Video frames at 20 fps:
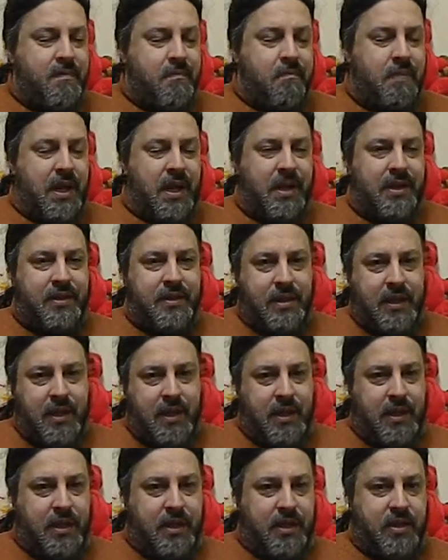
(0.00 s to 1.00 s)
but
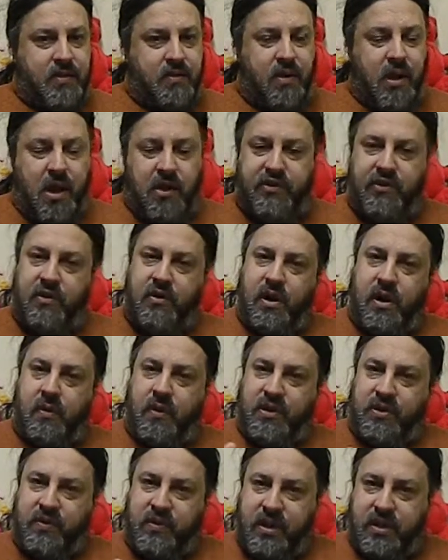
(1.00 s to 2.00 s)
uh, you also are
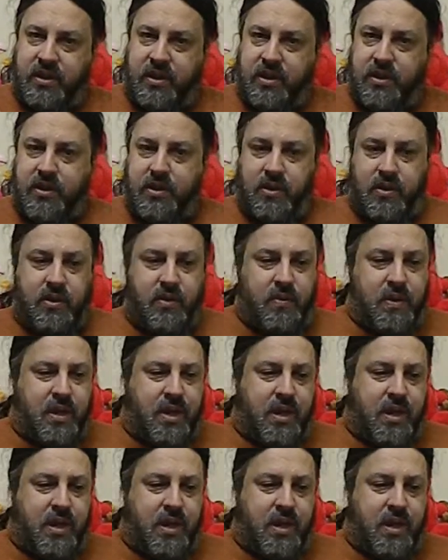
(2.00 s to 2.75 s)
restricted to.